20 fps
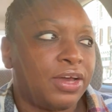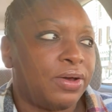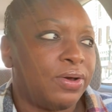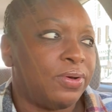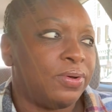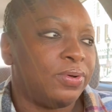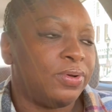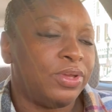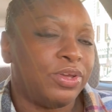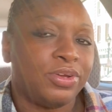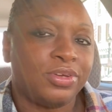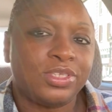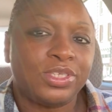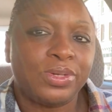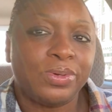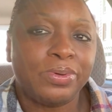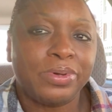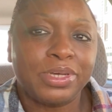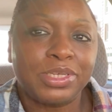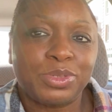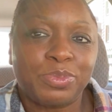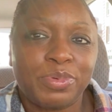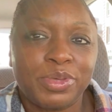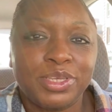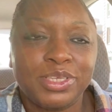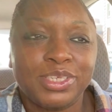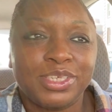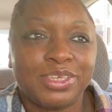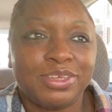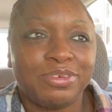oh, you're too
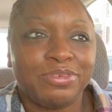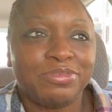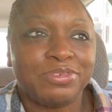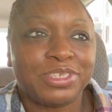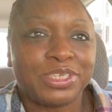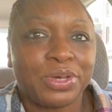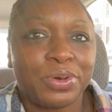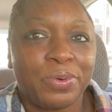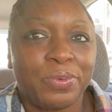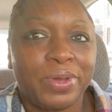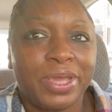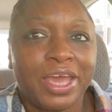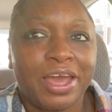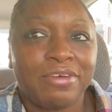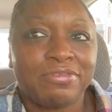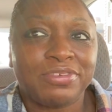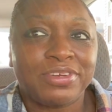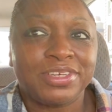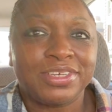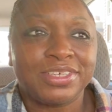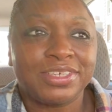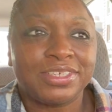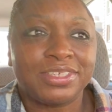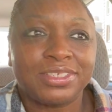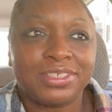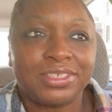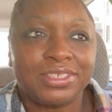expensive, so we have to